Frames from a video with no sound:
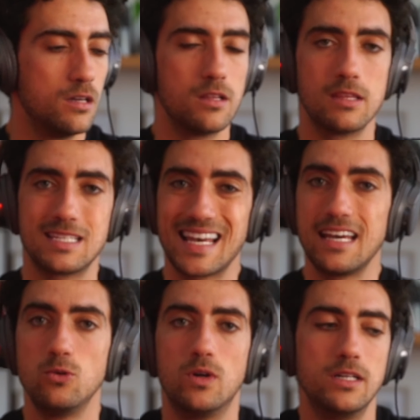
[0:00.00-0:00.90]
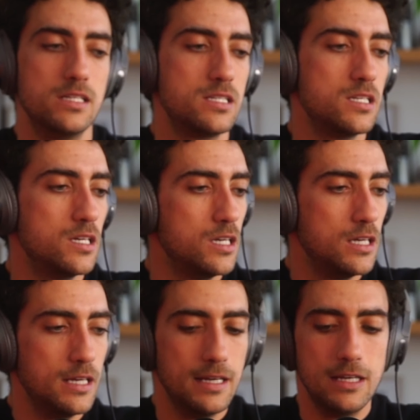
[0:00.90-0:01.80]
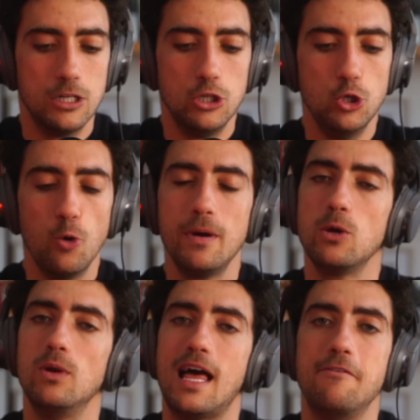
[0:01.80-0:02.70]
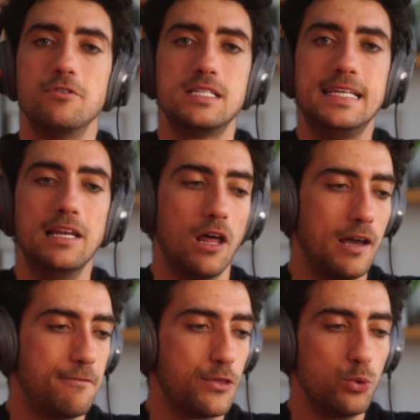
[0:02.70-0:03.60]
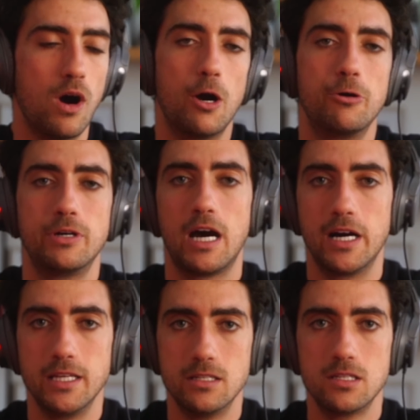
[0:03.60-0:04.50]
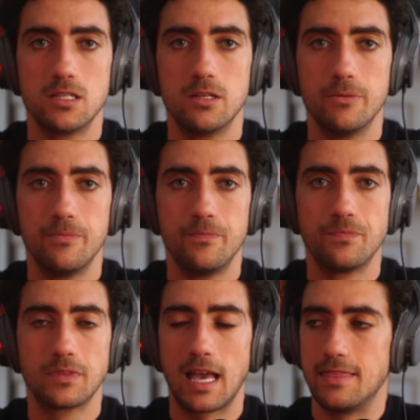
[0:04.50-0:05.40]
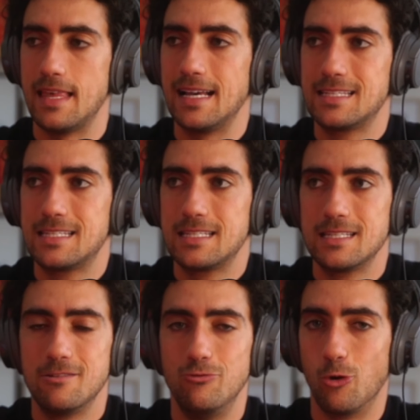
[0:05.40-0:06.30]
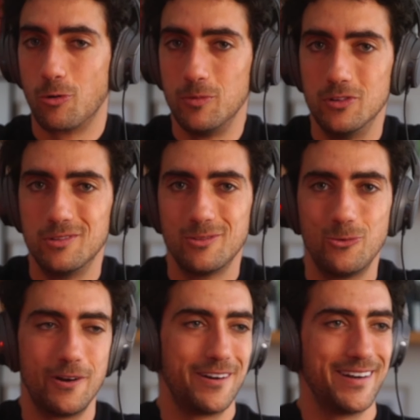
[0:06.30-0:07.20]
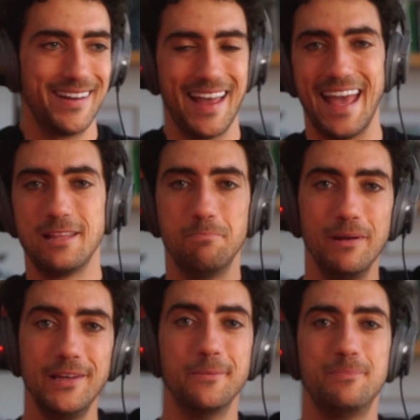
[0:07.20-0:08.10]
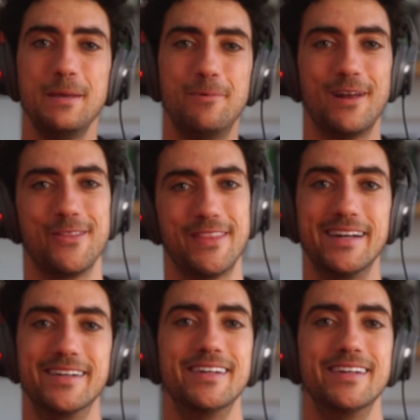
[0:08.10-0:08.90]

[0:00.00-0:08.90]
The second one is nobody will ever see life through our eyes. And that's normal. We're 8 billion people out there.